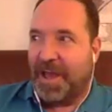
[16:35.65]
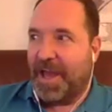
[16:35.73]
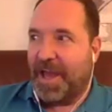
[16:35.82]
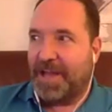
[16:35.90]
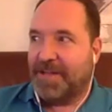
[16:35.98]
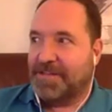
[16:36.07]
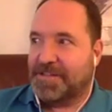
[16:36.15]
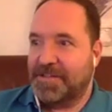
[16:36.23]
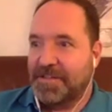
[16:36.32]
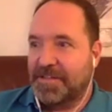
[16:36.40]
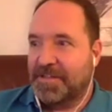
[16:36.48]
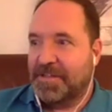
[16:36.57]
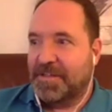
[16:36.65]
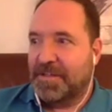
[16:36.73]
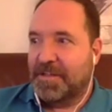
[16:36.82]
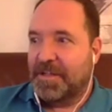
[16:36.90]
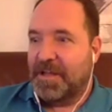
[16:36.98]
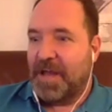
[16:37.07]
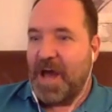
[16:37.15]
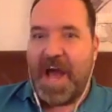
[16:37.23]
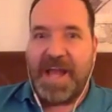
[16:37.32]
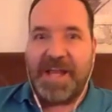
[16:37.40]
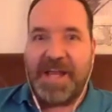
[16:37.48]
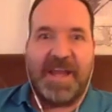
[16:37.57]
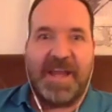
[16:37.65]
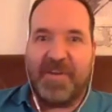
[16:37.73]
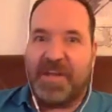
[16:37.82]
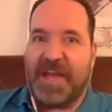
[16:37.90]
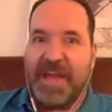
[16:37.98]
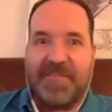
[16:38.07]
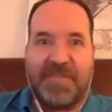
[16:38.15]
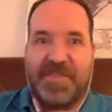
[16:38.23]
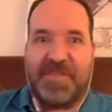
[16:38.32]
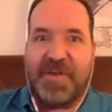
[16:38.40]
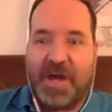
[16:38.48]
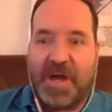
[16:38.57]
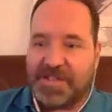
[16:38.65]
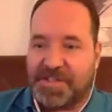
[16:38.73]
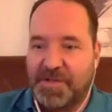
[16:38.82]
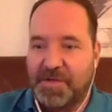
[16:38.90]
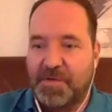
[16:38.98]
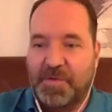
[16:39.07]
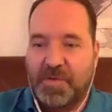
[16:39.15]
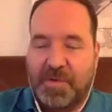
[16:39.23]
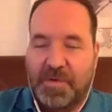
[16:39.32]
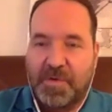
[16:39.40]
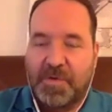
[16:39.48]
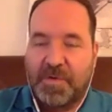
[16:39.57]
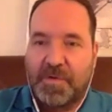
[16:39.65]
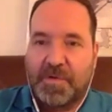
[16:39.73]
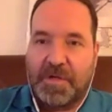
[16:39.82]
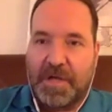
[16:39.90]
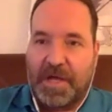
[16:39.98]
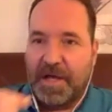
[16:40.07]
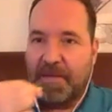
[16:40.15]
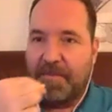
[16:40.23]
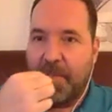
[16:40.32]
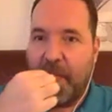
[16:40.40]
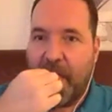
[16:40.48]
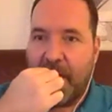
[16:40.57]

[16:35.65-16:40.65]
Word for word: And I never gave a thought to the